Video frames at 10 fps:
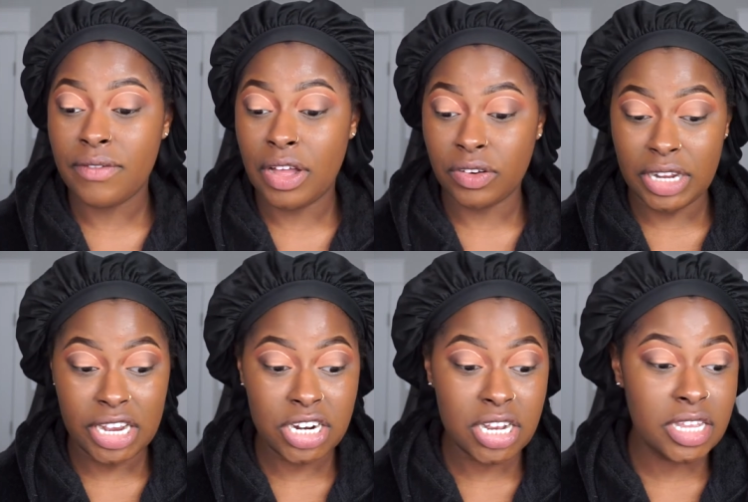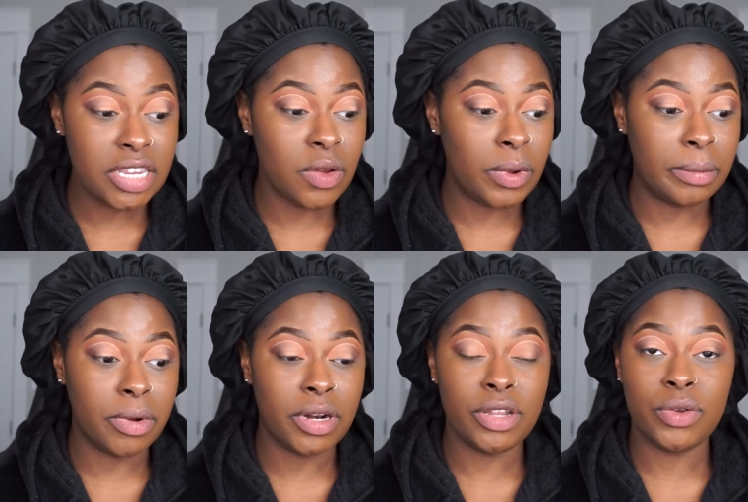foundation so what i'm
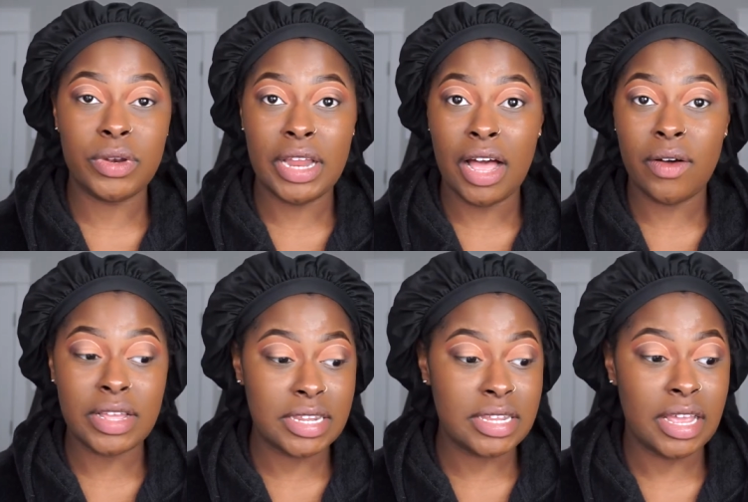going to do now is